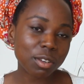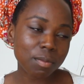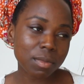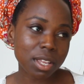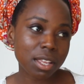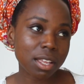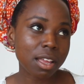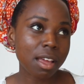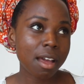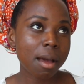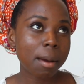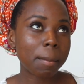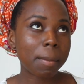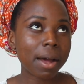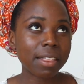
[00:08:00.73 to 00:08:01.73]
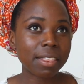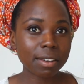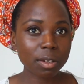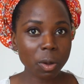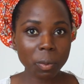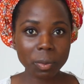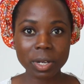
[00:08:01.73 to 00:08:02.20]
to me by
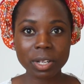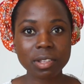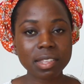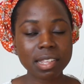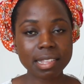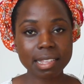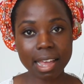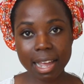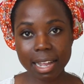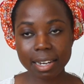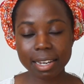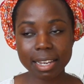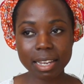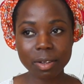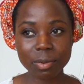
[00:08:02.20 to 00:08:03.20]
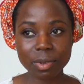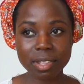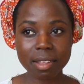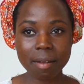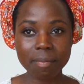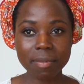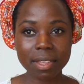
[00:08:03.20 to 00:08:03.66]
the dominant society. It
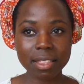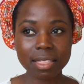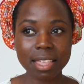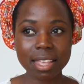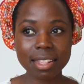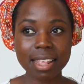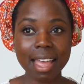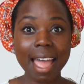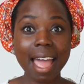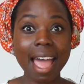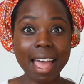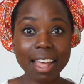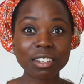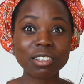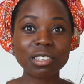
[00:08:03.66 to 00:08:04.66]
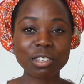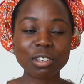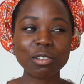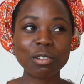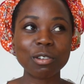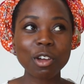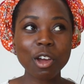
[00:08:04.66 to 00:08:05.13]
was something, things I had
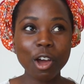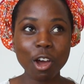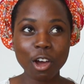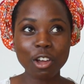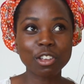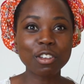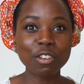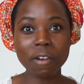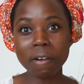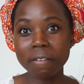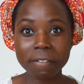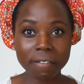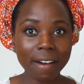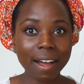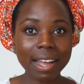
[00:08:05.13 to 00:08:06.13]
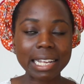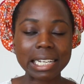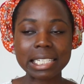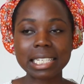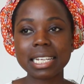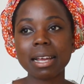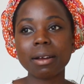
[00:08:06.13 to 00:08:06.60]
to you know,
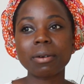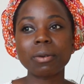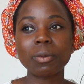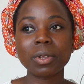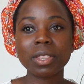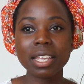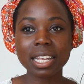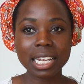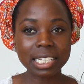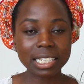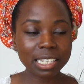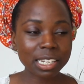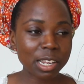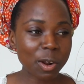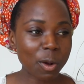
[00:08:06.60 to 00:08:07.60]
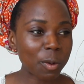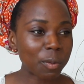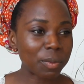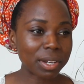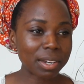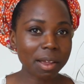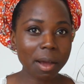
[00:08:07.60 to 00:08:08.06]
find and I, when the internet
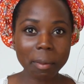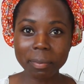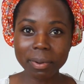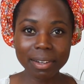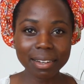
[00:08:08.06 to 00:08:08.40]
opened up,